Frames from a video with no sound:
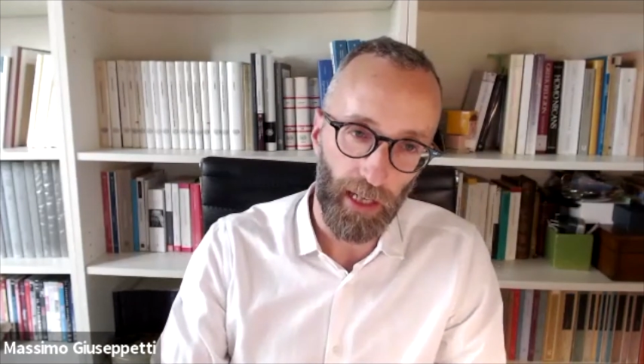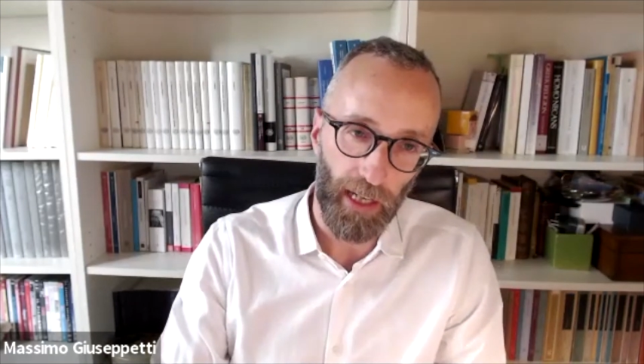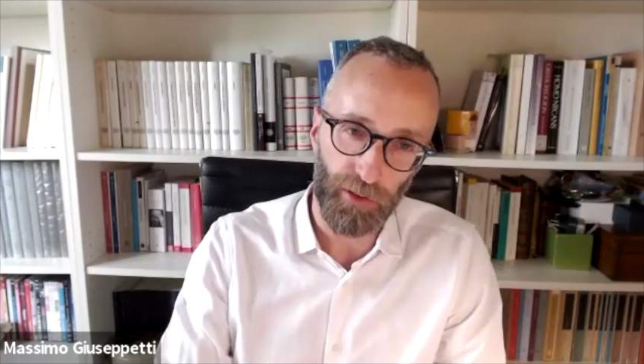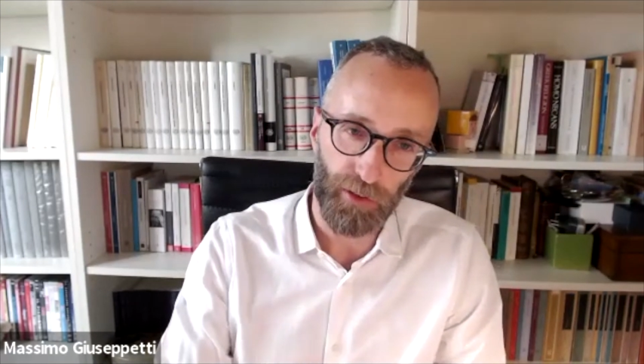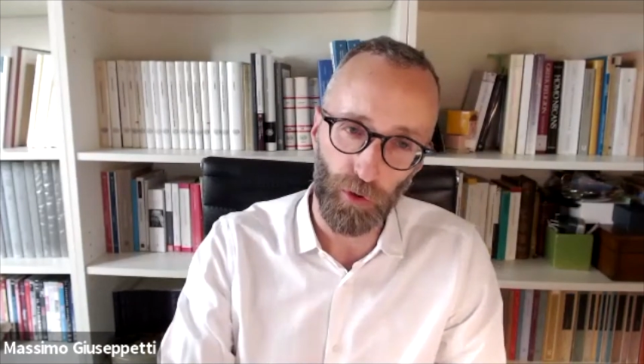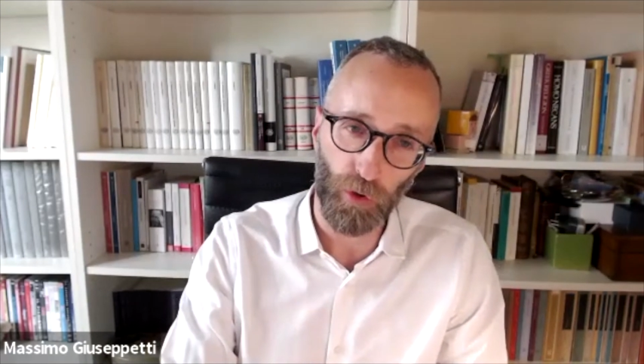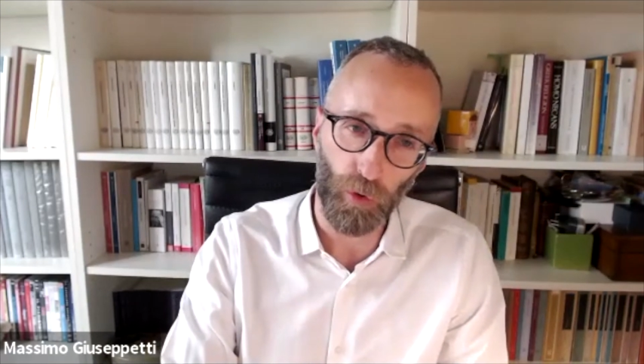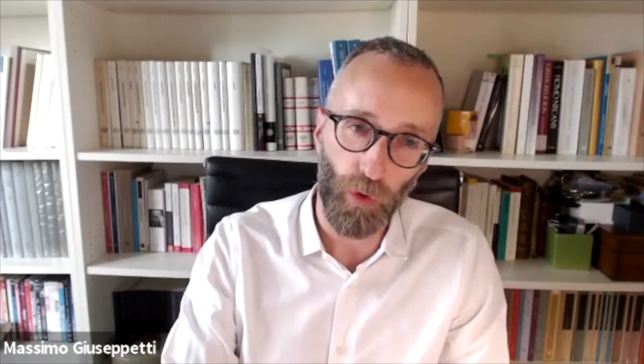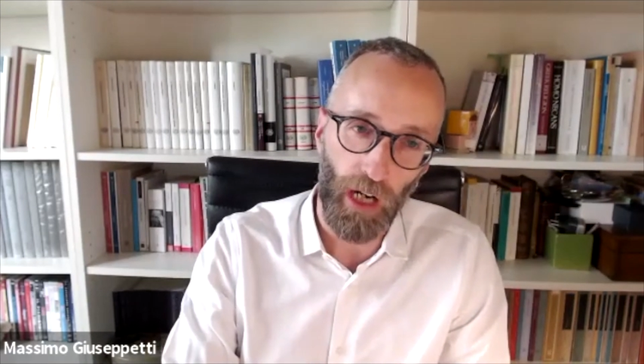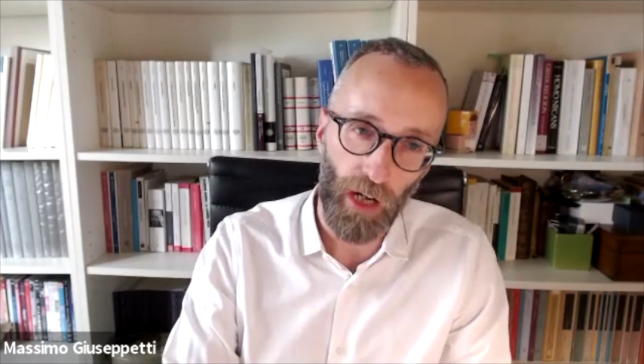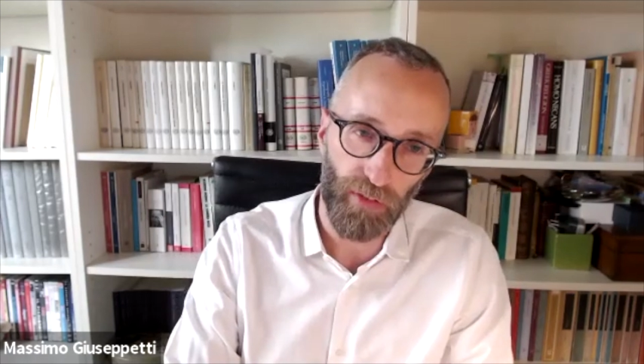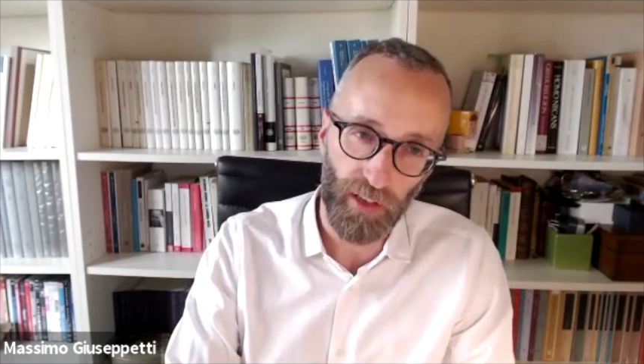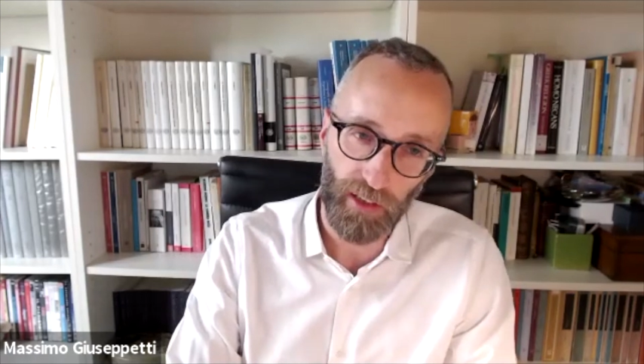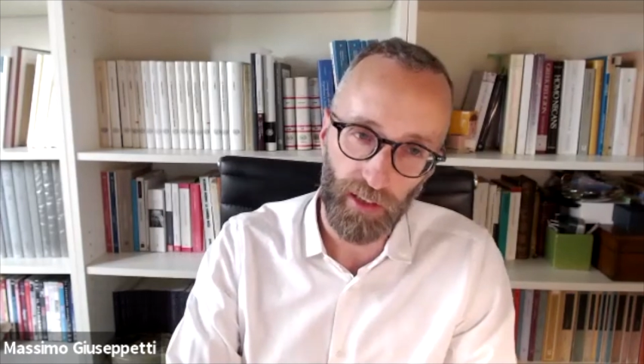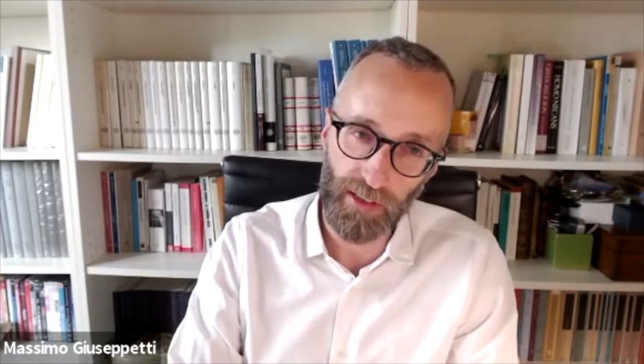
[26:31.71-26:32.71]

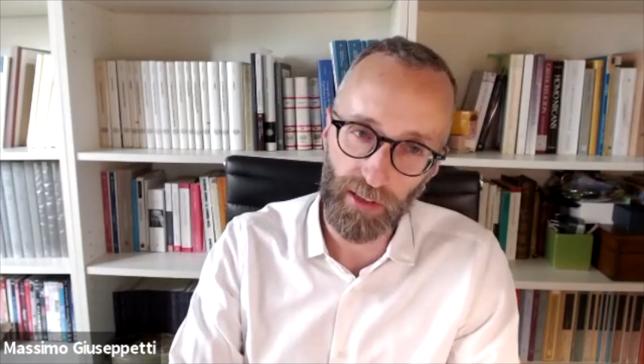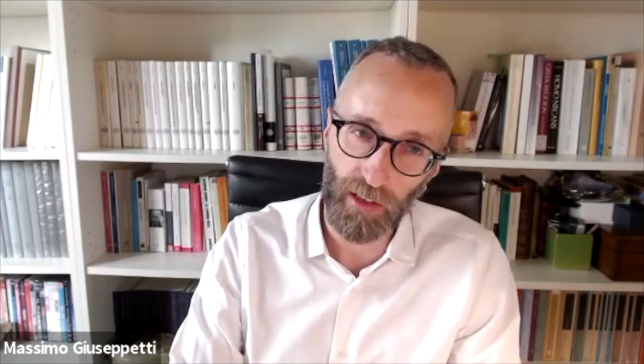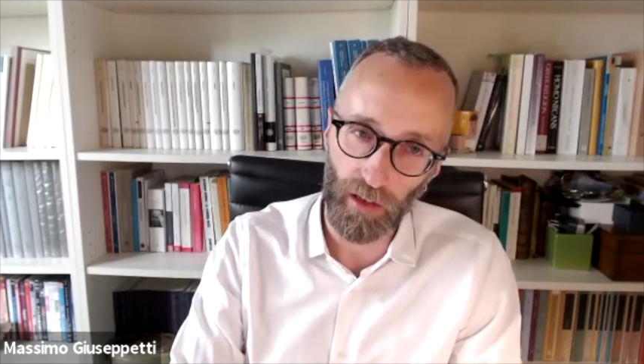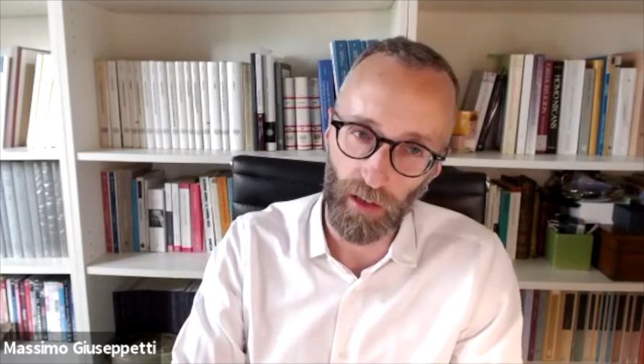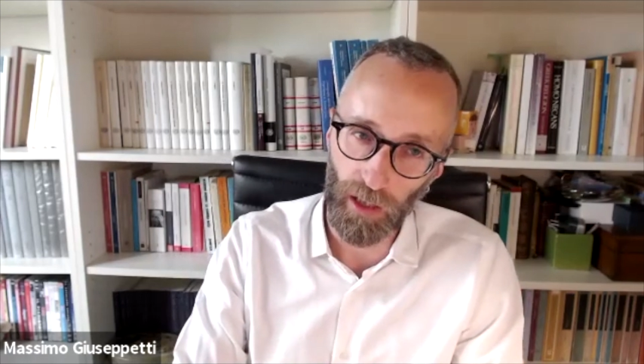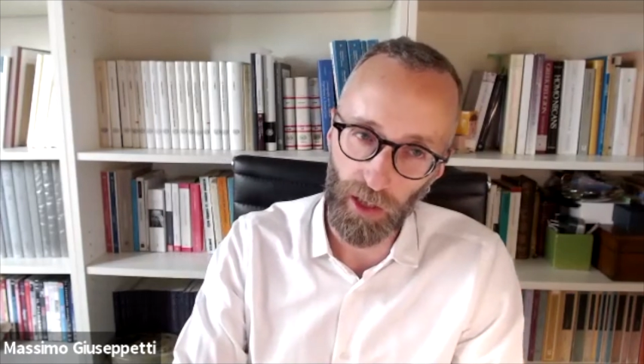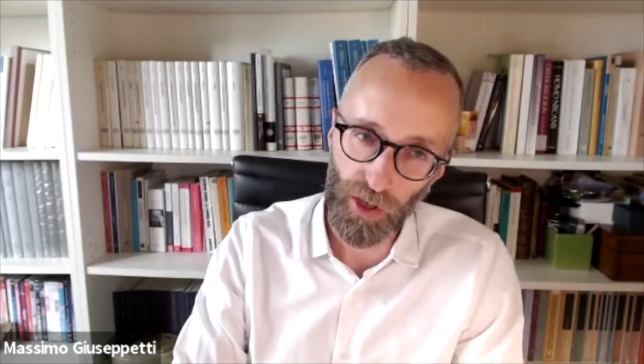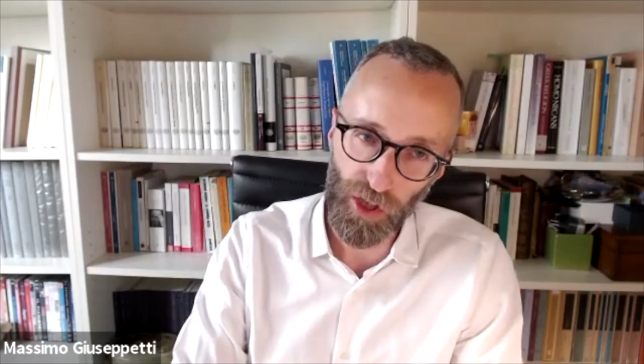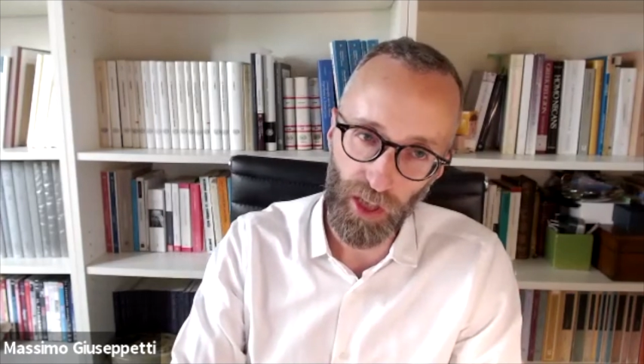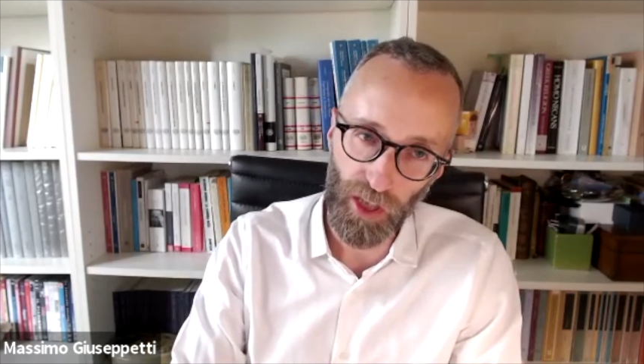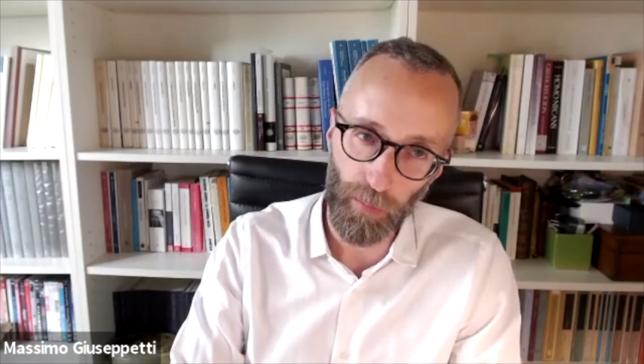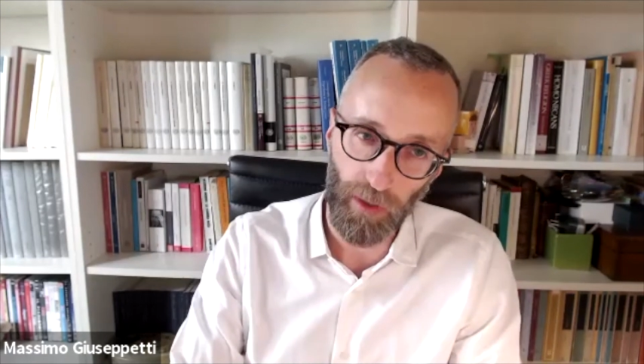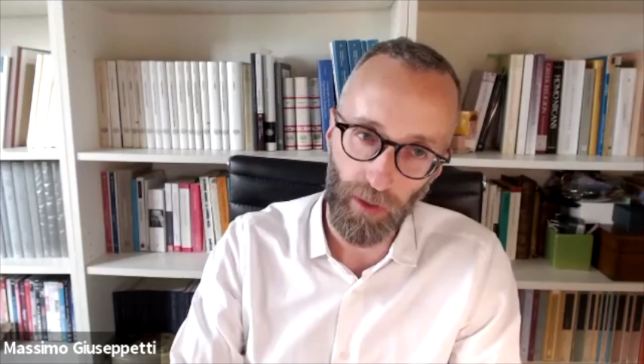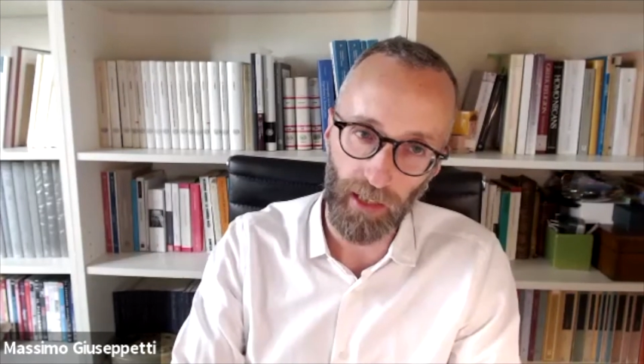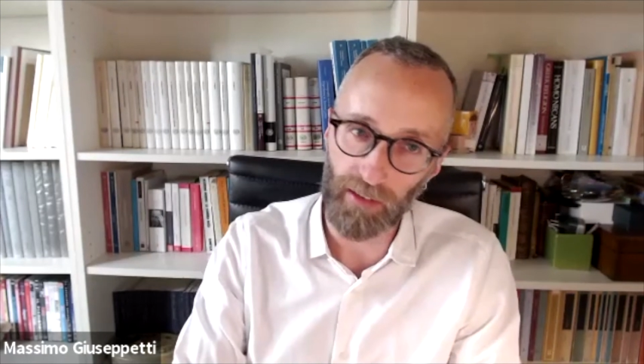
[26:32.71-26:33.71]
ethnographic
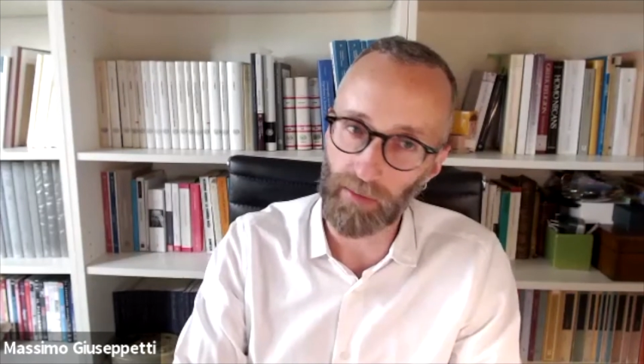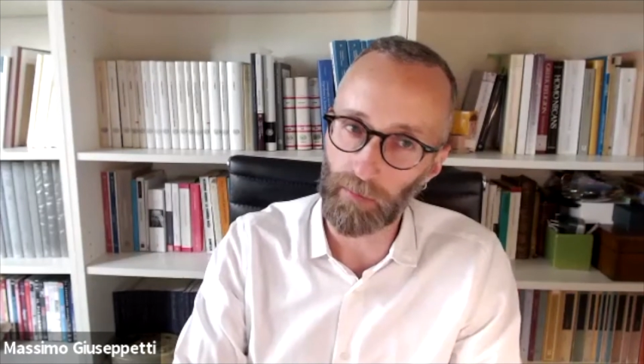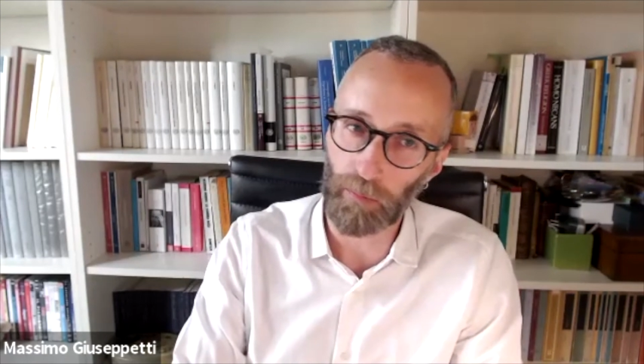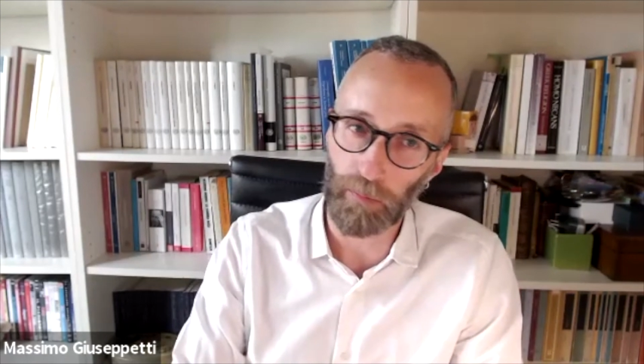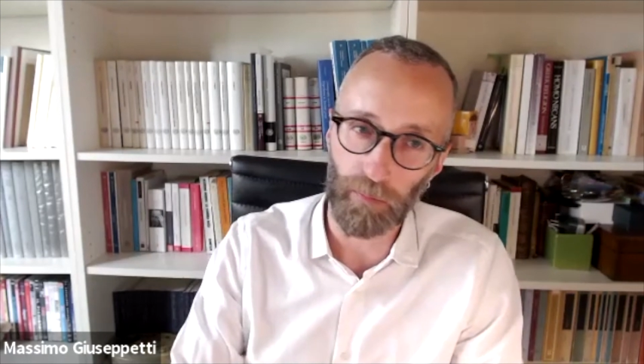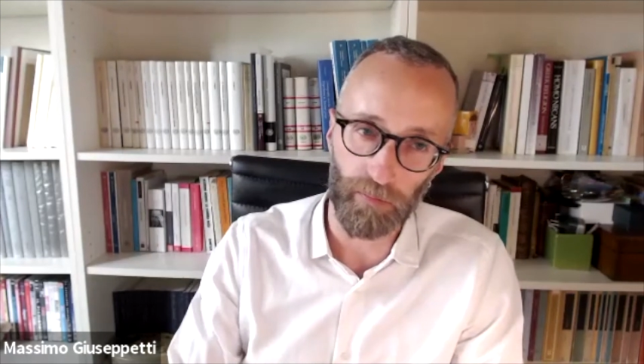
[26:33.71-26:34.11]
scholarship can